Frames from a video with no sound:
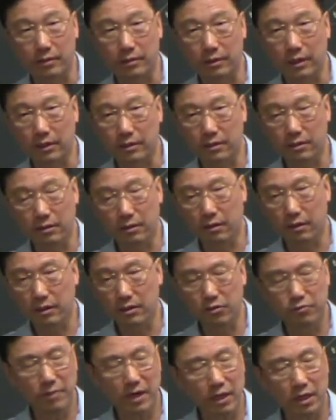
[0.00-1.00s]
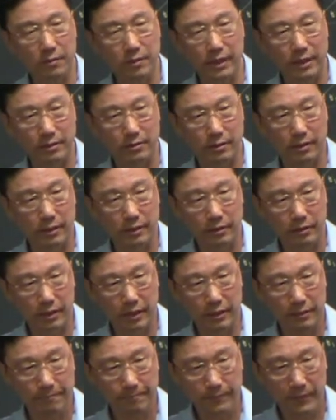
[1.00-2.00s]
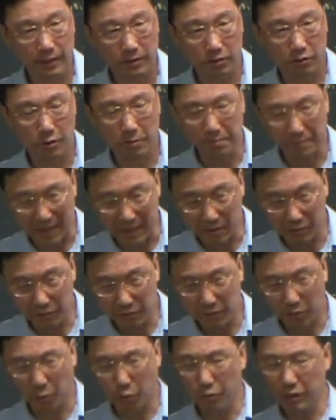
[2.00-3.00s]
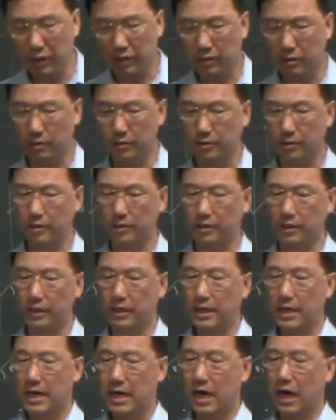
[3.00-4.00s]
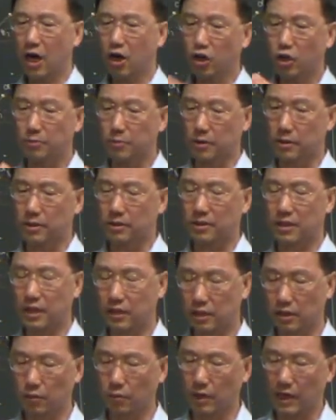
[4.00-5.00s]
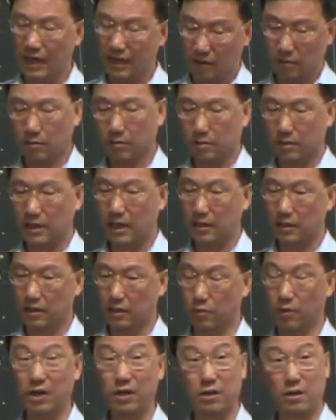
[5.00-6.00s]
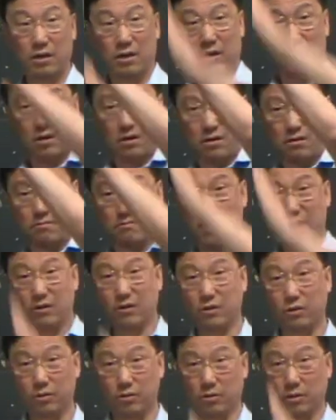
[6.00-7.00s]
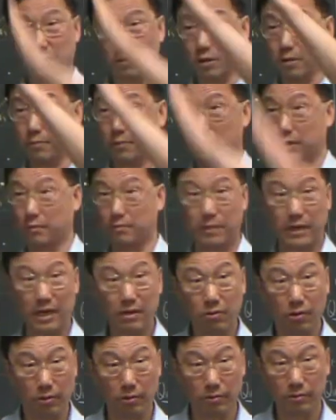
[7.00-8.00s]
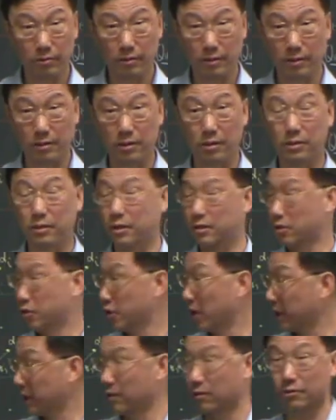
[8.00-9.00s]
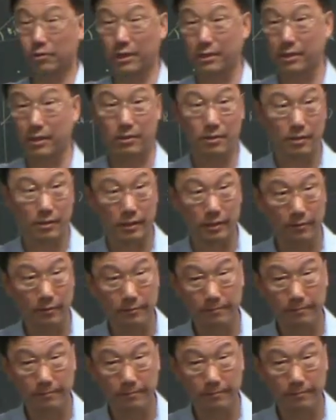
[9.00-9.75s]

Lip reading: That's actually remarkable, actually, okay? So you're bound only considering the argument, not the angle, not the magnitude, the complex number at all. It's shocking to us, actually.